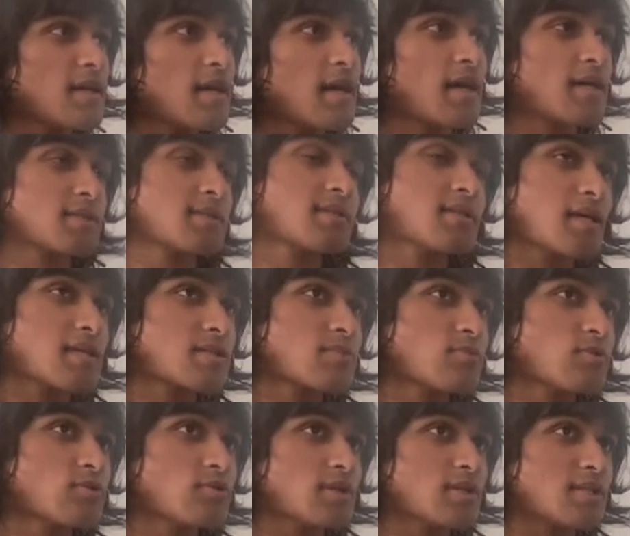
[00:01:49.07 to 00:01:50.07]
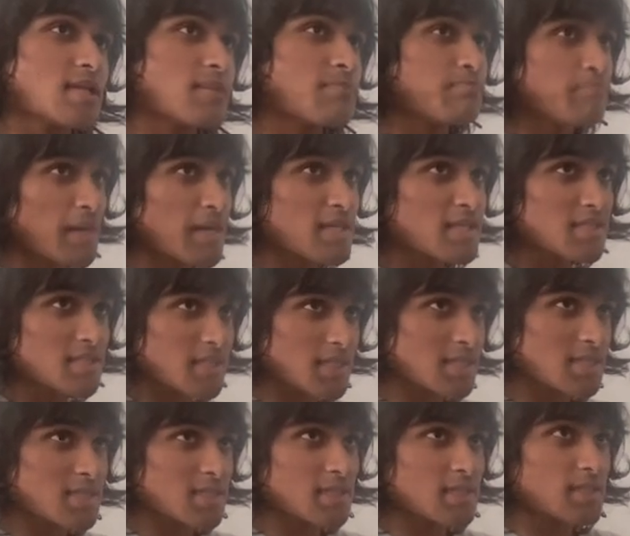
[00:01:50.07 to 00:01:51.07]
hexadecimal is a base
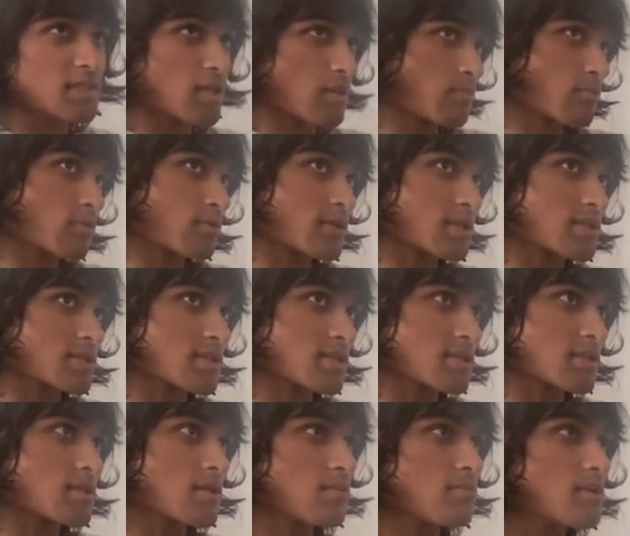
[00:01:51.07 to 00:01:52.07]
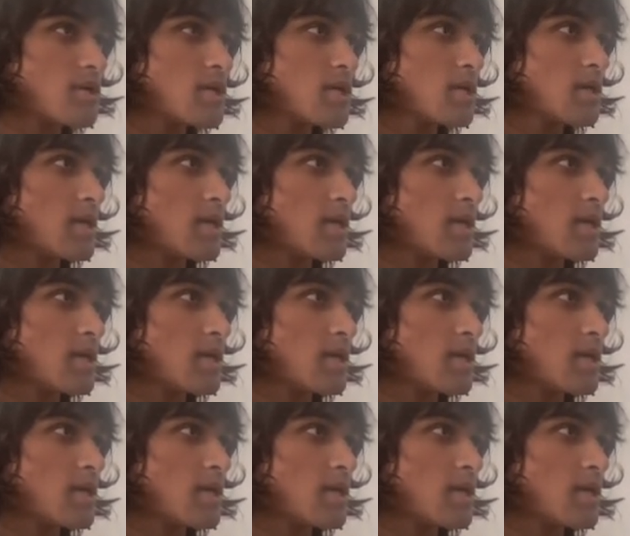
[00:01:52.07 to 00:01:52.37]
16 numbering system,